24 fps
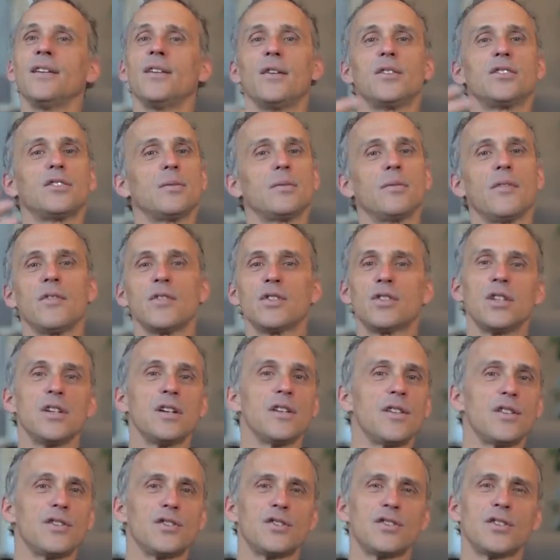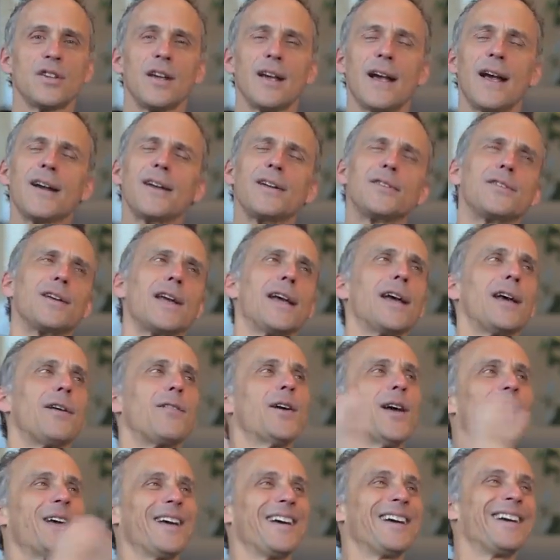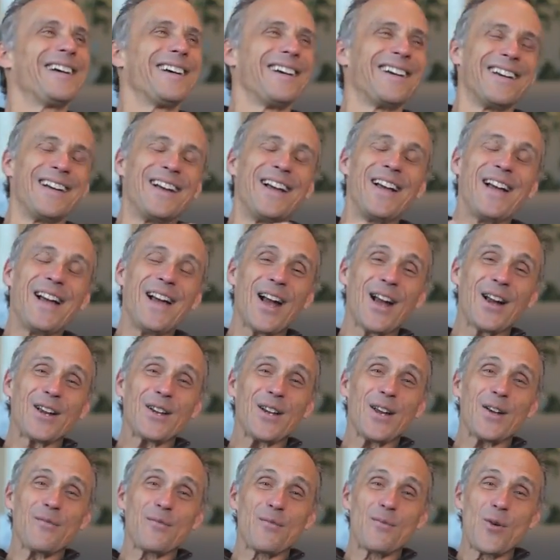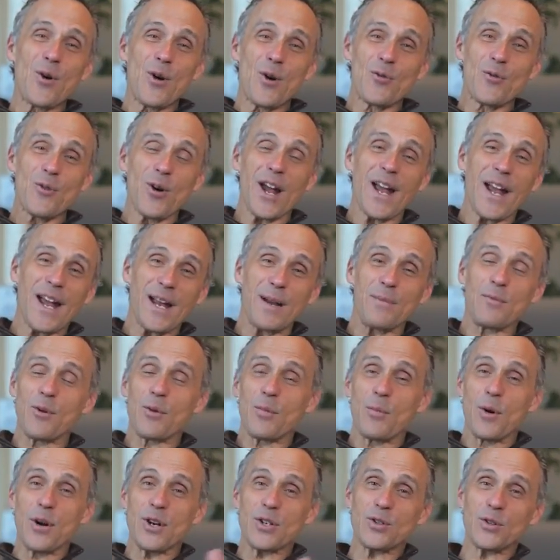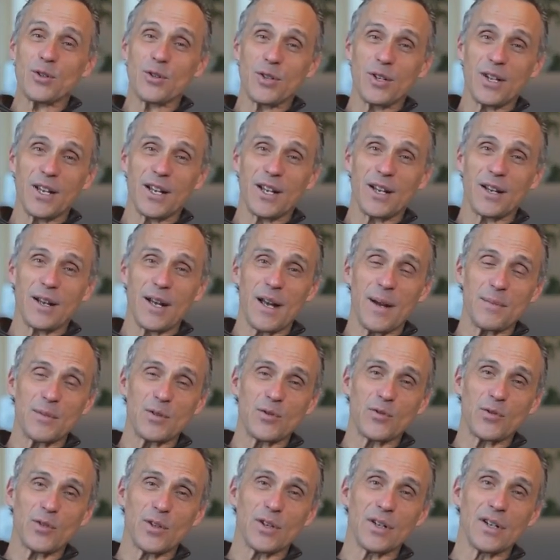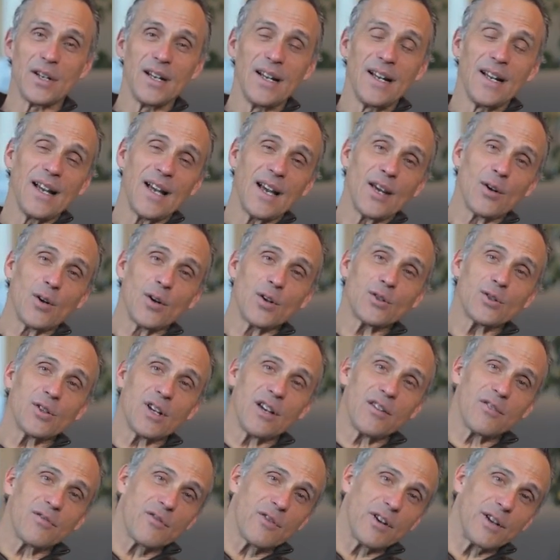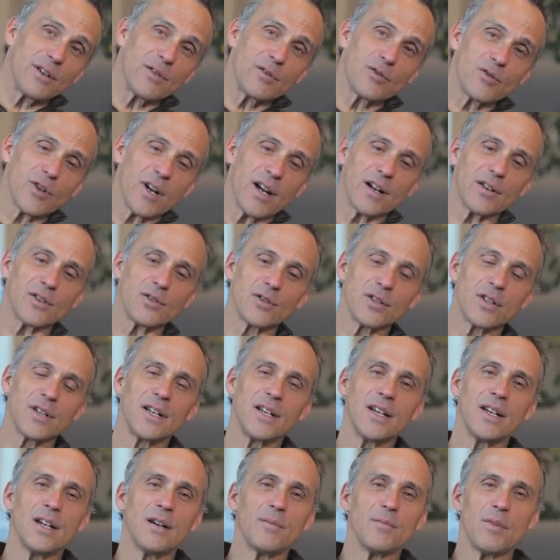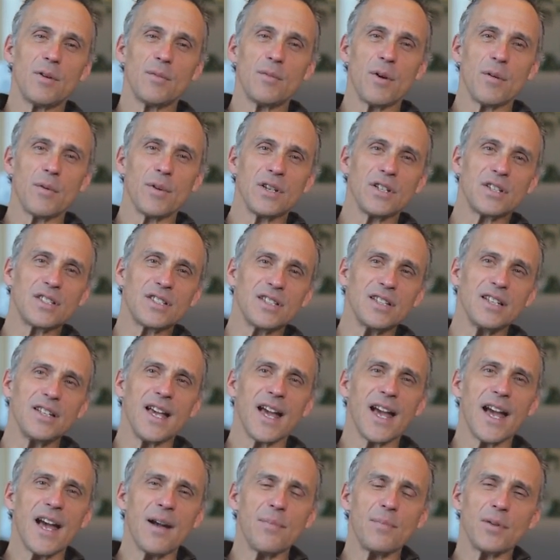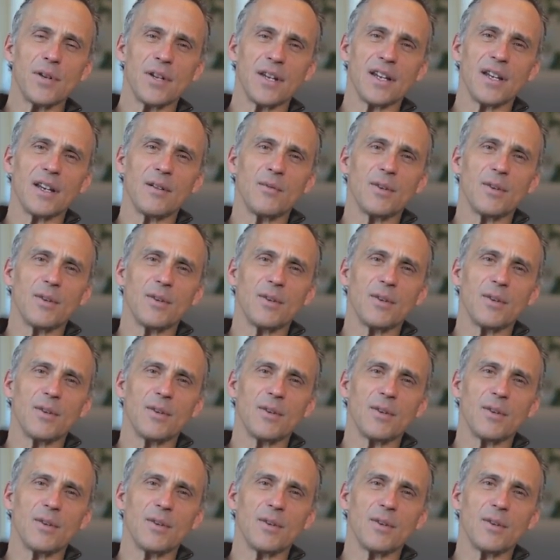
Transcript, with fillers: some of us hear this and say, "How could you have, how could you have more rain, more moisture in the atmosphere, and also have greater droughts?" But what we see happening, and